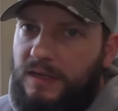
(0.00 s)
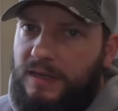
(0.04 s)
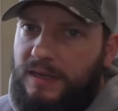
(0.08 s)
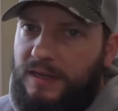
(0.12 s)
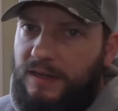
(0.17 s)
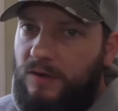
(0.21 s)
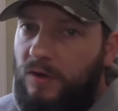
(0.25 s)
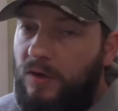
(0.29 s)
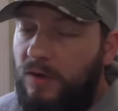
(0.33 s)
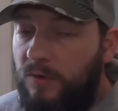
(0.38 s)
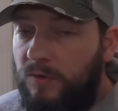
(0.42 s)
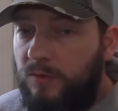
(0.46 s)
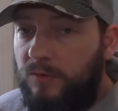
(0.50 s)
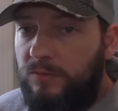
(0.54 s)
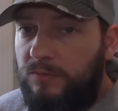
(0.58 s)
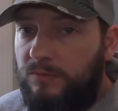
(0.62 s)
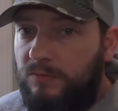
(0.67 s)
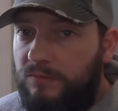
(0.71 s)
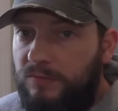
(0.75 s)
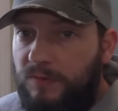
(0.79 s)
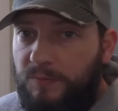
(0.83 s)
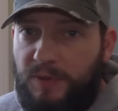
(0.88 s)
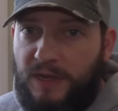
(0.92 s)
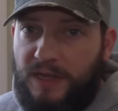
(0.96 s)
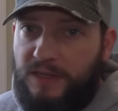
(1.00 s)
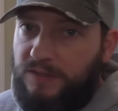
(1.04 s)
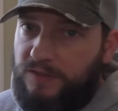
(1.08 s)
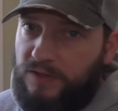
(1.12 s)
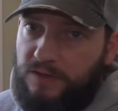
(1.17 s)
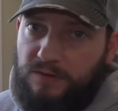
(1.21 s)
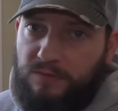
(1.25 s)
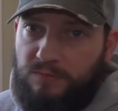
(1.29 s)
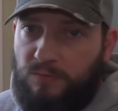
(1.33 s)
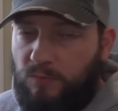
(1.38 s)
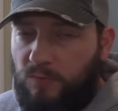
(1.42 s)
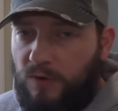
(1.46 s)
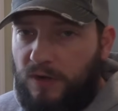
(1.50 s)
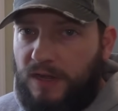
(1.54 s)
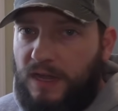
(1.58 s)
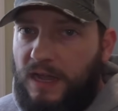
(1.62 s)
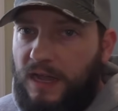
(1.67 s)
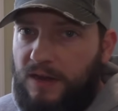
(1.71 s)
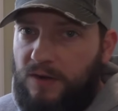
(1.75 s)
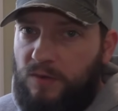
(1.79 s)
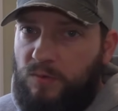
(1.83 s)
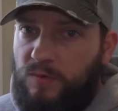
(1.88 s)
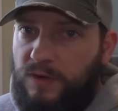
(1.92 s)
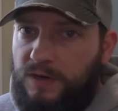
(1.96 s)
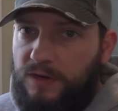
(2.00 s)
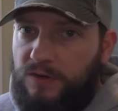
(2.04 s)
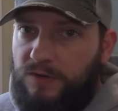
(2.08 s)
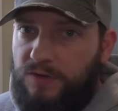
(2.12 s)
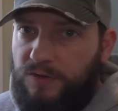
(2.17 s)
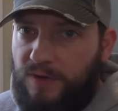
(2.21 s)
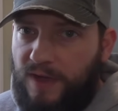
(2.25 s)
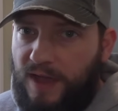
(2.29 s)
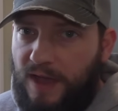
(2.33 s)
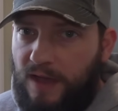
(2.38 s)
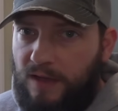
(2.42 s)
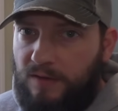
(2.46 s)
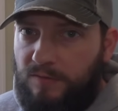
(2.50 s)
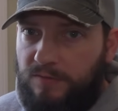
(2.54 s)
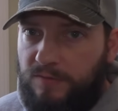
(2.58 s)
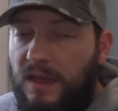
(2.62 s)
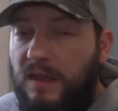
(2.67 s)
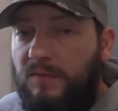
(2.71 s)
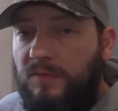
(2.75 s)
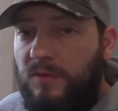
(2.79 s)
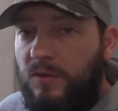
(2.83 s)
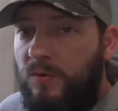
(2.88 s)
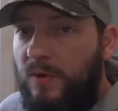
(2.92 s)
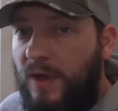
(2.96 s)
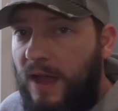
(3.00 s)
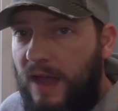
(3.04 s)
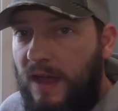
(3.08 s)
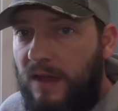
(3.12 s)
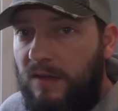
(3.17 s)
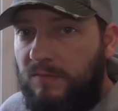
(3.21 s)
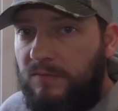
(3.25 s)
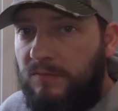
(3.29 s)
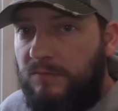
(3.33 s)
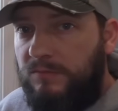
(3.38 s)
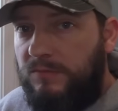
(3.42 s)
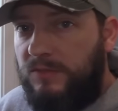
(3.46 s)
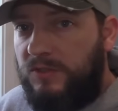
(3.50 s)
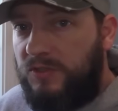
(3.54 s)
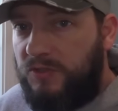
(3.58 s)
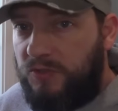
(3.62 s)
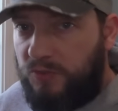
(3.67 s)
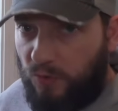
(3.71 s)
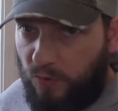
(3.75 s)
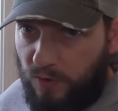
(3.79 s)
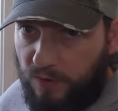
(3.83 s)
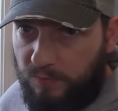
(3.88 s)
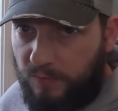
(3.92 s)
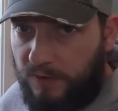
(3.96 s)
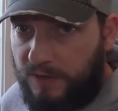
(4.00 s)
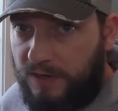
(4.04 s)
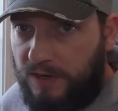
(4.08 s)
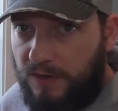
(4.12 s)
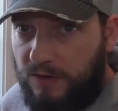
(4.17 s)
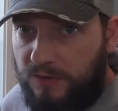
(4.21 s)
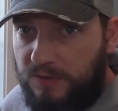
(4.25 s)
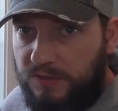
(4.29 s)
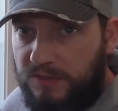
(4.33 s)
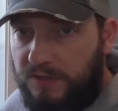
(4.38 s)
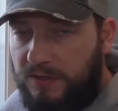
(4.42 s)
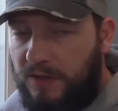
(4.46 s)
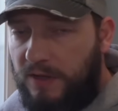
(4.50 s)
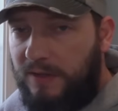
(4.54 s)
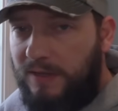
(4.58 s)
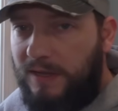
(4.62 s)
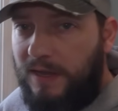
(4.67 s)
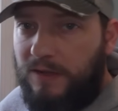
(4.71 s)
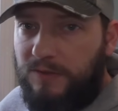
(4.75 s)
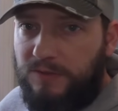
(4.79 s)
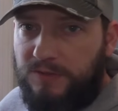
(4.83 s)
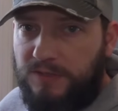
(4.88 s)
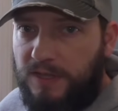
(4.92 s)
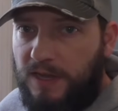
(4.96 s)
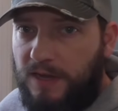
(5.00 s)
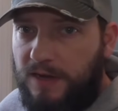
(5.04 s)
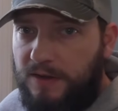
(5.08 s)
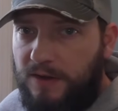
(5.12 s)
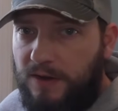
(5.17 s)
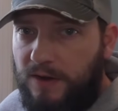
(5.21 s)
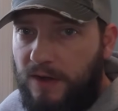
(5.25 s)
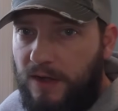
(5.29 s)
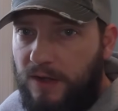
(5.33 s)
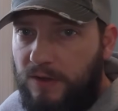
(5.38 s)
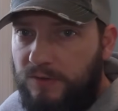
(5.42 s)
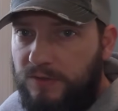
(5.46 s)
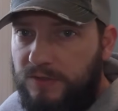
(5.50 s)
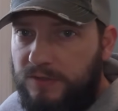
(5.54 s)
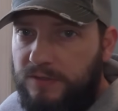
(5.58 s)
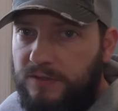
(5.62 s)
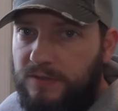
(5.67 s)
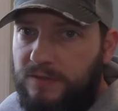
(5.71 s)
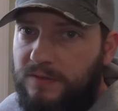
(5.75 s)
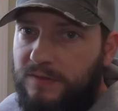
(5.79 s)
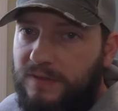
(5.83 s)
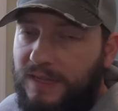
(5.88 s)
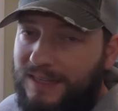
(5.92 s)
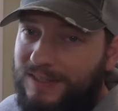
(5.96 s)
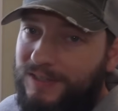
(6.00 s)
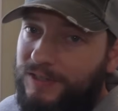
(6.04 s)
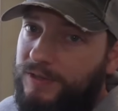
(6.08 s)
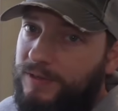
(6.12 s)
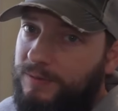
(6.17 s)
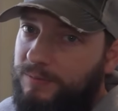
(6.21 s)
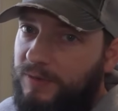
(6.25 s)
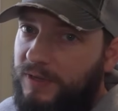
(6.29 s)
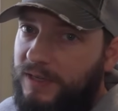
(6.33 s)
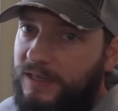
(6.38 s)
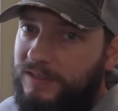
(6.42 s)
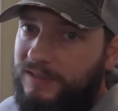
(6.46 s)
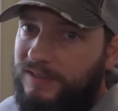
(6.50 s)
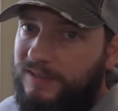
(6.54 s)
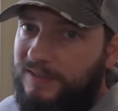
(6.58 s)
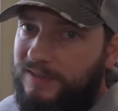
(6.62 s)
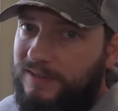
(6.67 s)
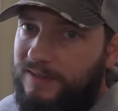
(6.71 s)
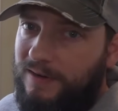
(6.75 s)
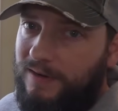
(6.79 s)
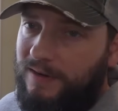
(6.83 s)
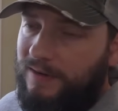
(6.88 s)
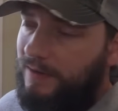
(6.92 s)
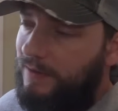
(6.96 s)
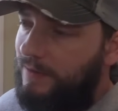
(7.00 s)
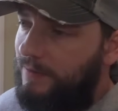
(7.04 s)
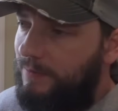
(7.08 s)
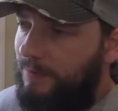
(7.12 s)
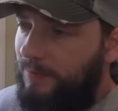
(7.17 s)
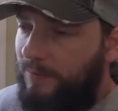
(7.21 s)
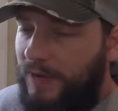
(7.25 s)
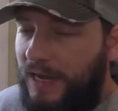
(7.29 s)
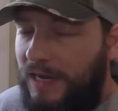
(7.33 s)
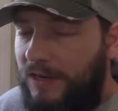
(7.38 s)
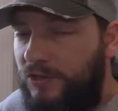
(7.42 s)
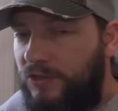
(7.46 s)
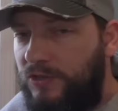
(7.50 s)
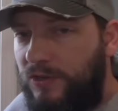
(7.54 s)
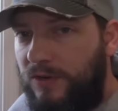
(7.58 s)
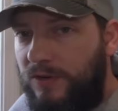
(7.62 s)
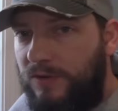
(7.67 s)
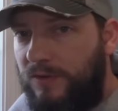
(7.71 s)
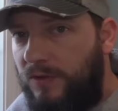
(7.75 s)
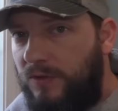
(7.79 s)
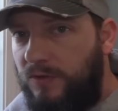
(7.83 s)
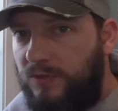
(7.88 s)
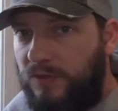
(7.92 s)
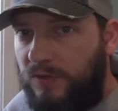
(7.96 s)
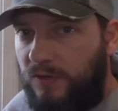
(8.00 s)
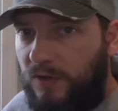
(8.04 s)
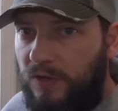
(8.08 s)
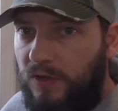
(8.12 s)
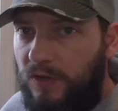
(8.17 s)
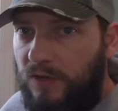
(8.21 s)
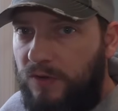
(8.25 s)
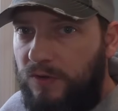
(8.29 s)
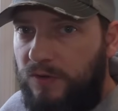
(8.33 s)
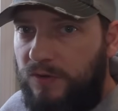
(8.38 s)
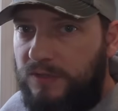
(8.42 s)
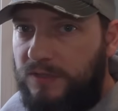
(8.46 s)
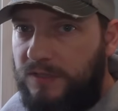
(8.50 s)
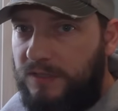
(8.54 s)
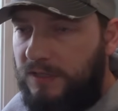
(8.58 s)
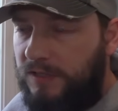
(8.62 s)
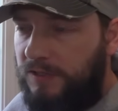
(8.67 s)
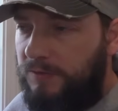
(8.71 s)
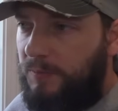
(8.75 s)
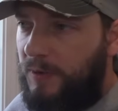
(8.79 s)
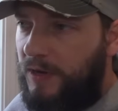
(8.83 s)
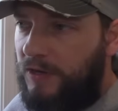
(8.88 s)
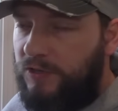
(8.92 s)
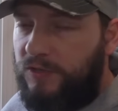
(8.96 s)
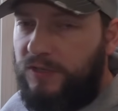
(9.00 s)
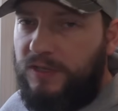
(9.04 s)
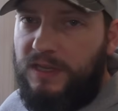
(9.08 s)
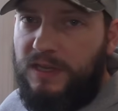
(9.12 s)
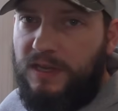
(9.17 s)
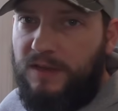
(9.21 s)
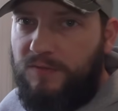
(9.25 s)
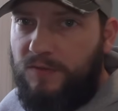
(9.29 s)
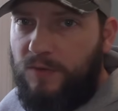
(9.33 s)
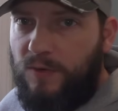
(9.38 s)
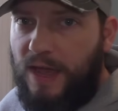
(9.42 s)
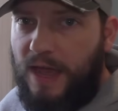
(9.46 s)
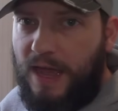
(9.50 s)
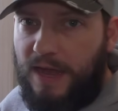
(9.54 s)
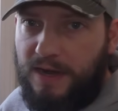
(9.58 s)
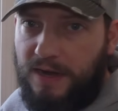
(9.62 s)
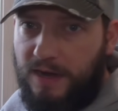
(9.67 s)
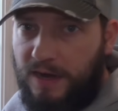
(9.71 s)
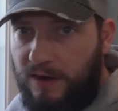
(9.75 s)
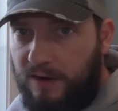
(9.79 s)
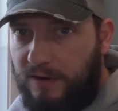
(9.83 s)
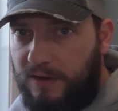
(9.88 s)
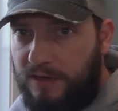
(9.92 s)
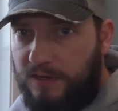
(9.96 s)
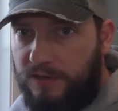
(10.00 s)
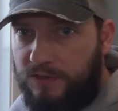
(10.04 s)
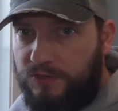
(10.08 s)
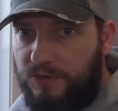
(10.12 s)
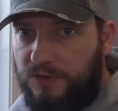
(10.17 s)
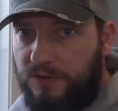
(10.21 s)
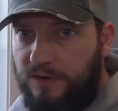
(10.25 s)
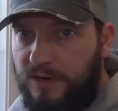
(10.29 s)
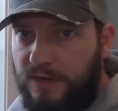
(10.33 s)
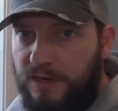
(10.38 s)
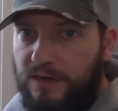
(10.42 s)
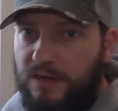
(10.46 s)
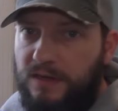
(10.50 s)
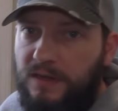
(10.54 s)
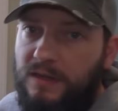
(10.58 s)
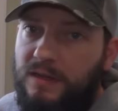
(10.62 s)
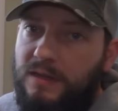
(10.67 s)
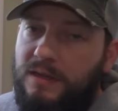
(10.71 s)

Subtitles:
It all depends on what kind of window you have. If you have storm windows on the outside of your house, that's a good place to start. Make sure those are closed, especially if you had an air conditioner in,